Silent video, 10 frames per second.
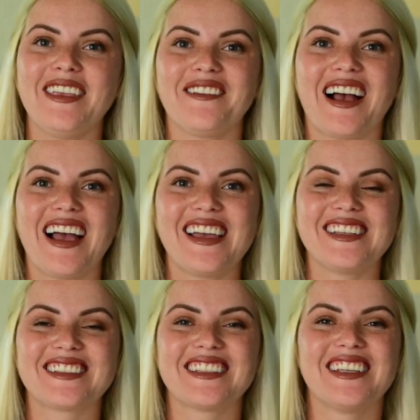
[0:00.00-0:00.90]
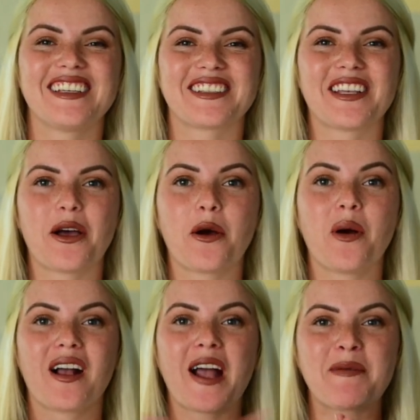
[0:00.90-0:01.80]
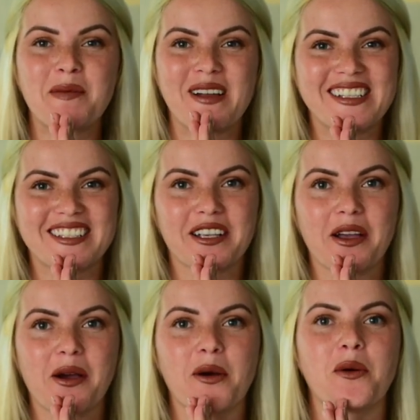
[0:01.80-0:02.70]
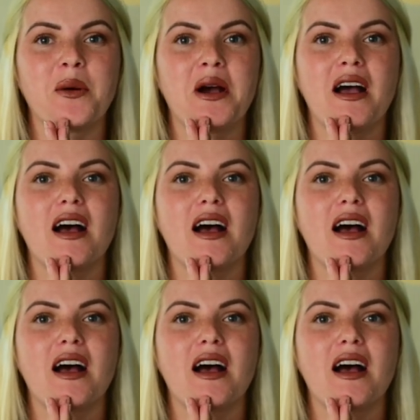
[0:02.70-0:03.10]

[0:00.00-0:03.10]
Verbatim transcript: you guys. So a couple months ago,